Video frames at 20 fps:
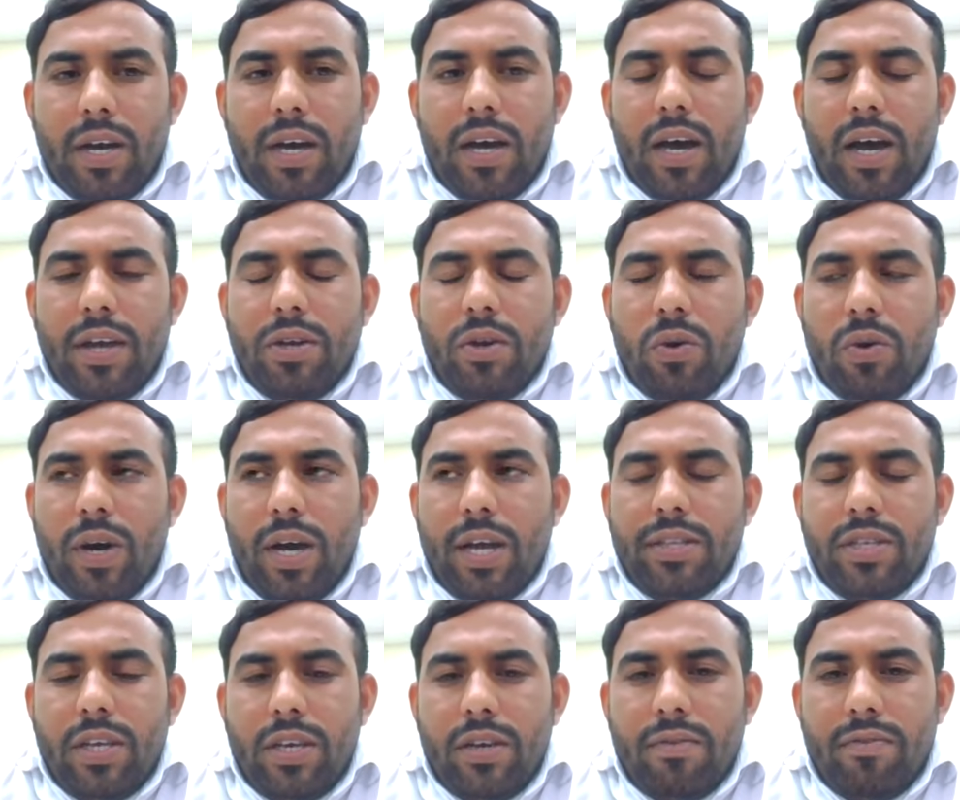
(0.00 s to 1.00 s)

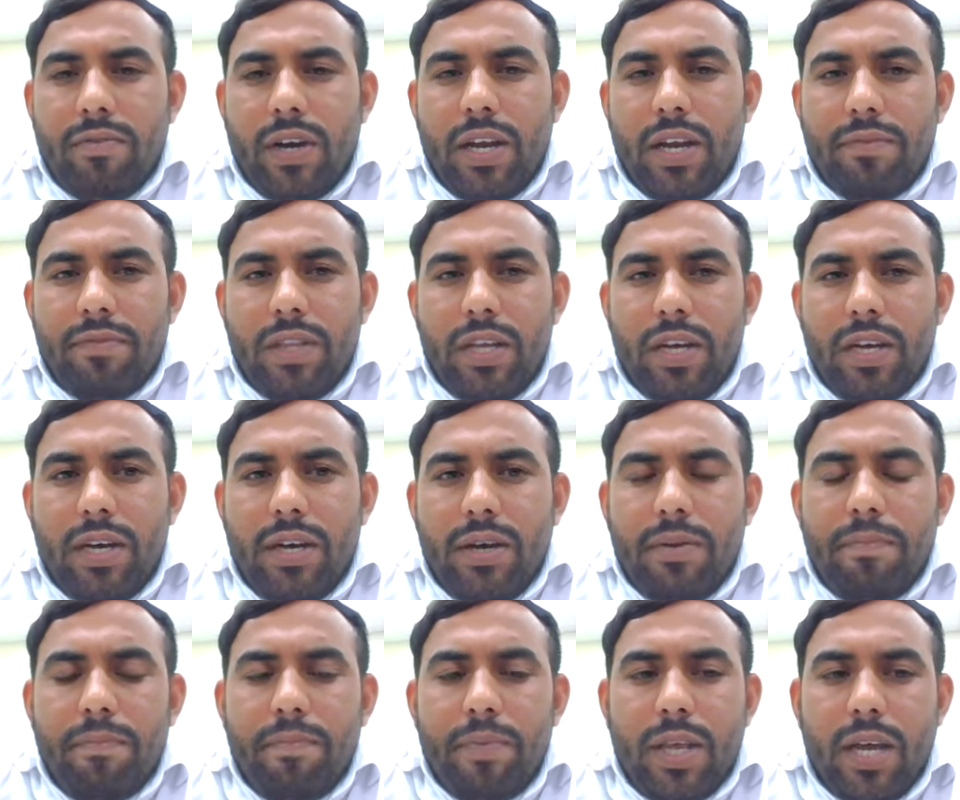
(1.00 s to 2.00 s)
I think one of
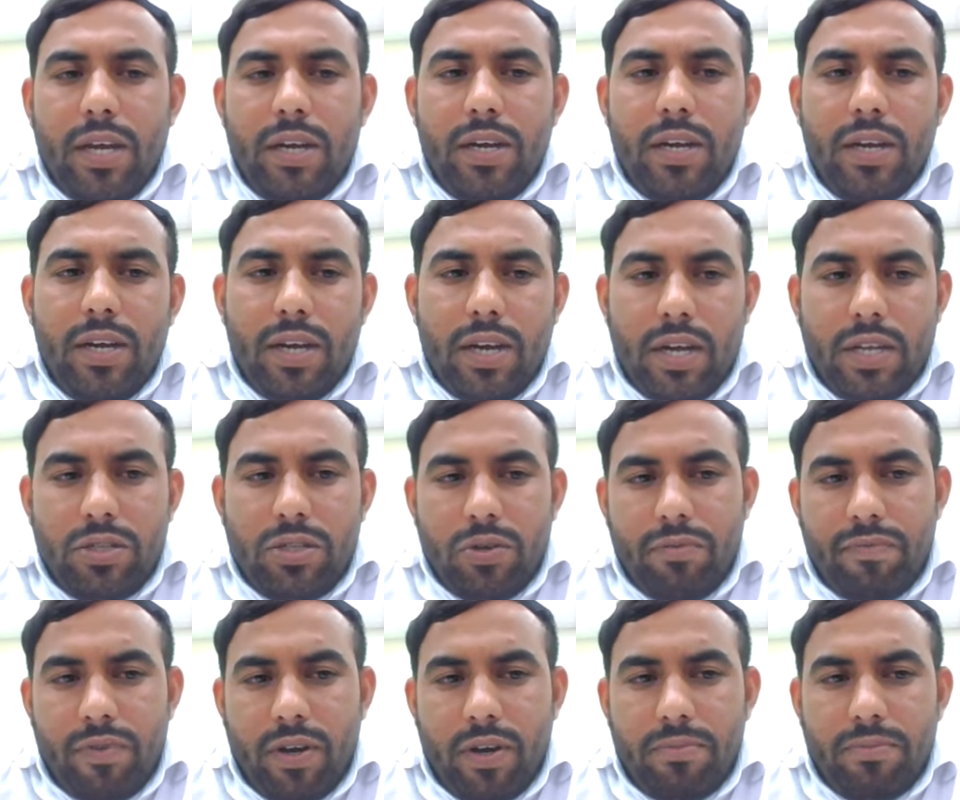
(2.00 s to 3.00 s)
the candidate
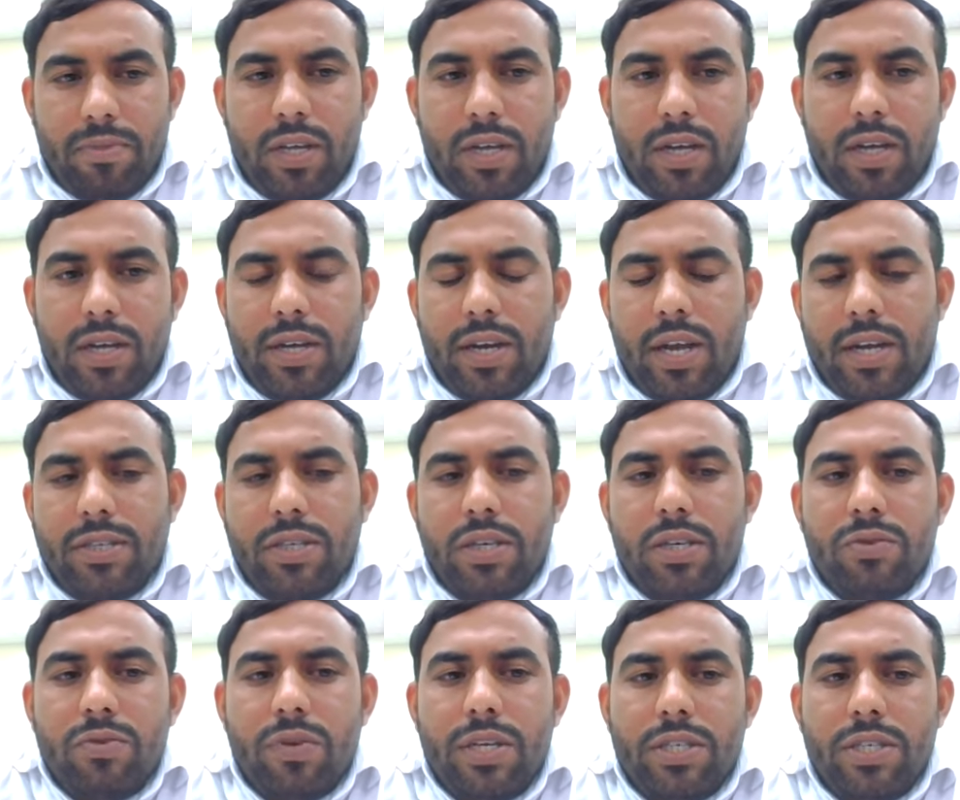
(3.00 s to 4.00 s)
also from the
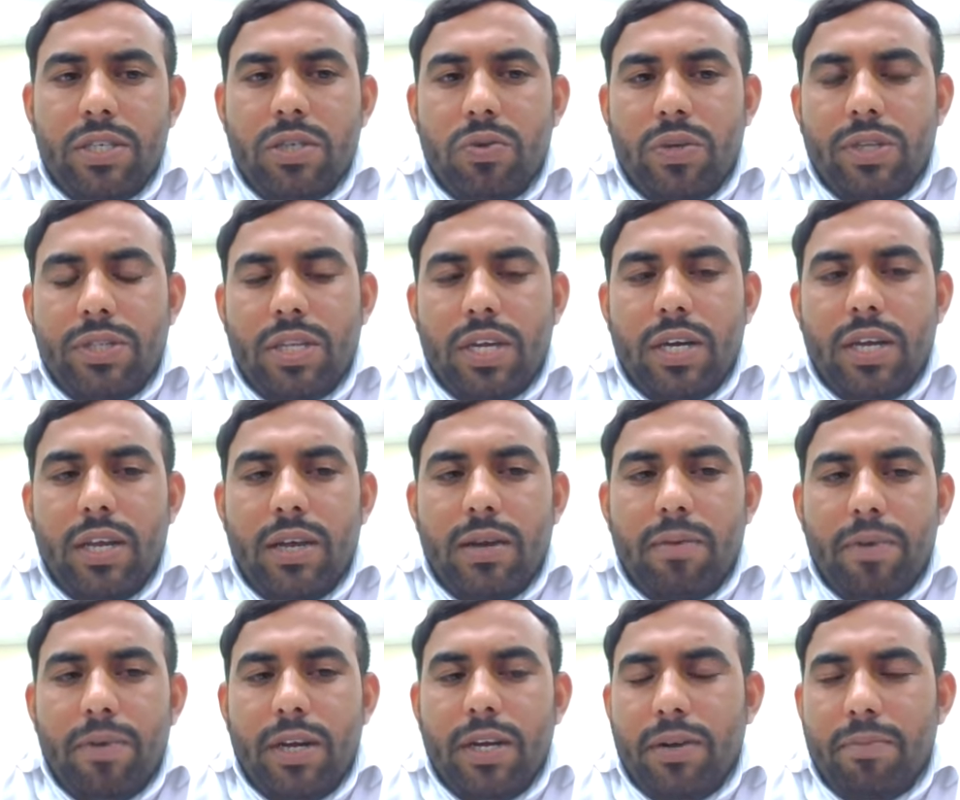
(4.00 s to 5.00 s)
Nanjing University who recently
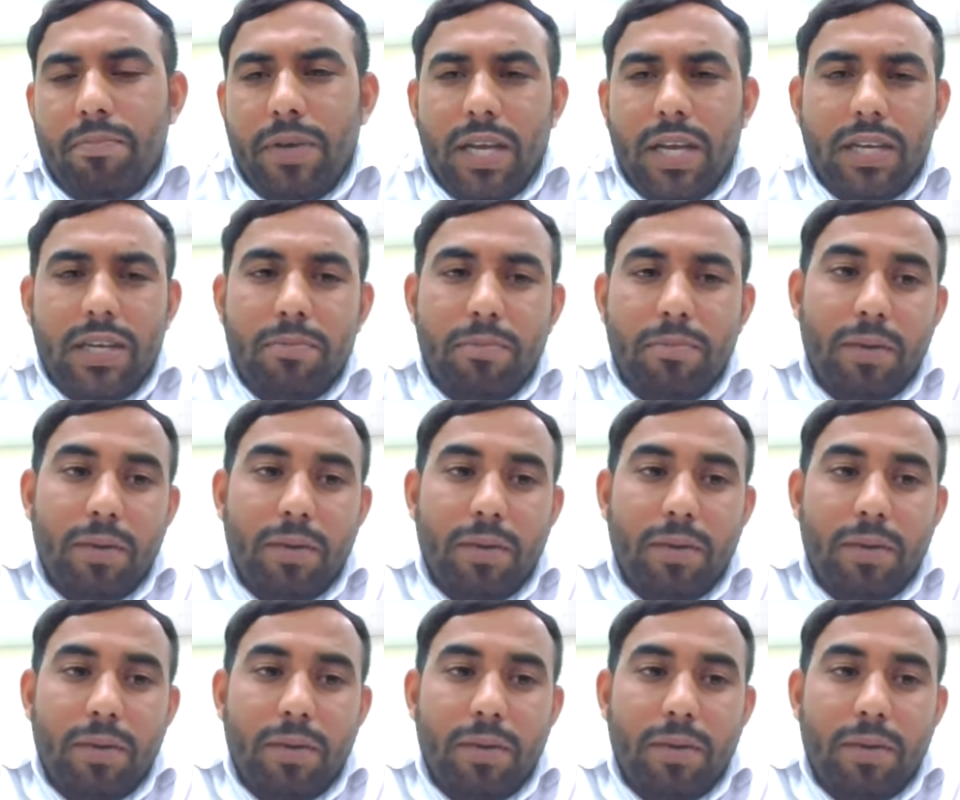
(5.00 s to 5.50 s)
completed PhD,